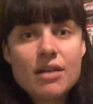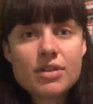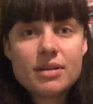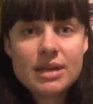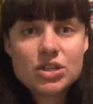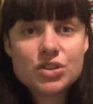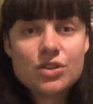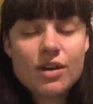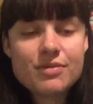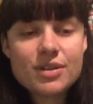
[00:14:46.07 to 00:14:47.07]
I've got to make
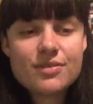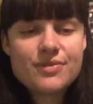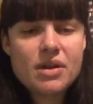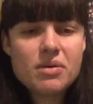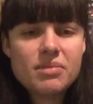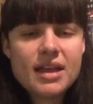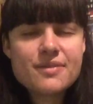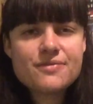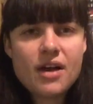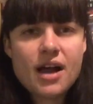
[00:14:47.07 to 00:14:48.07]
sure I've got to film like
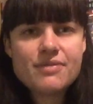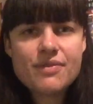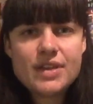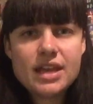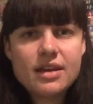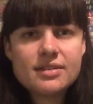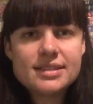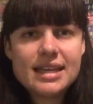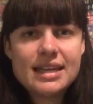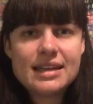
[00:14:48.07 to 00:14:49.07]
5
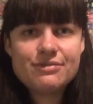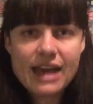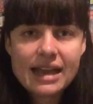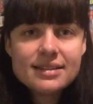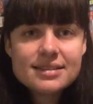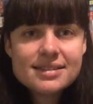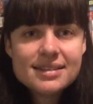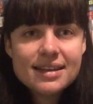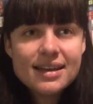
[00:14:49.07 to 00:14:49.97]
videos in advance